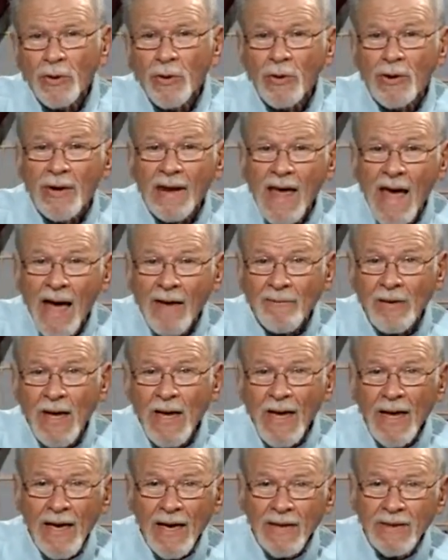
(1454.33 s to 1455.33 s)
You can have
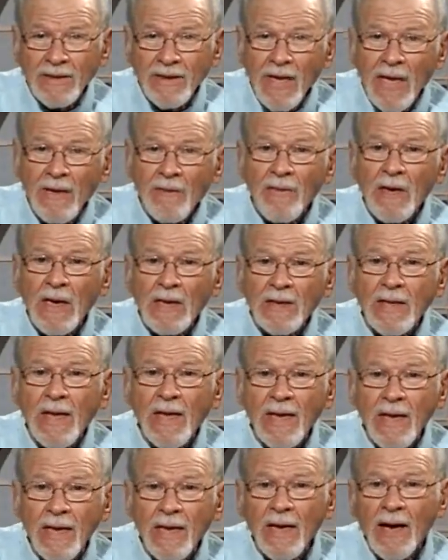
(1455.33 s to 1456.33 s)
a
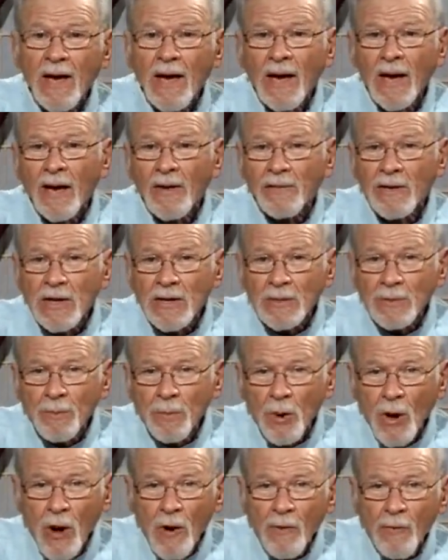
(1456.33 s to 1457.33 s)
DVD of this
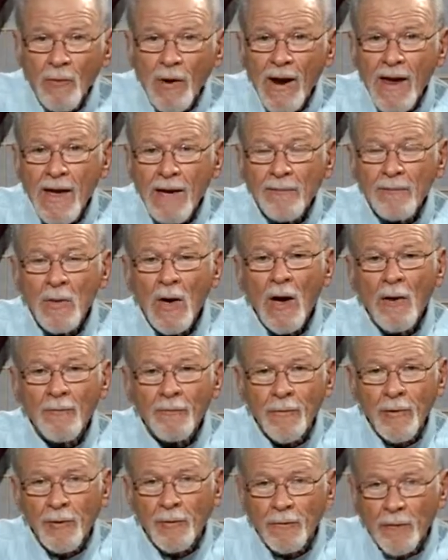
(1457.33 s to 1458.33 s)
program
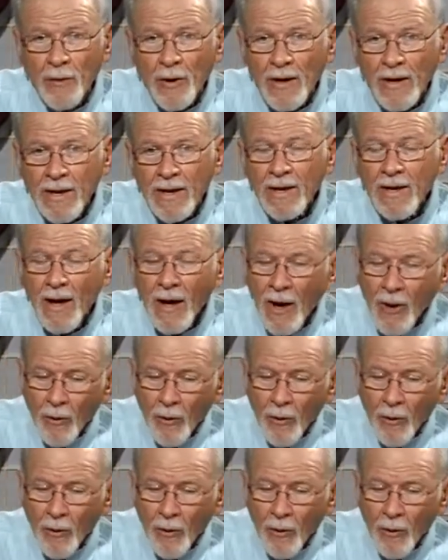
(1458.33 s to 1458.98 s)
for free.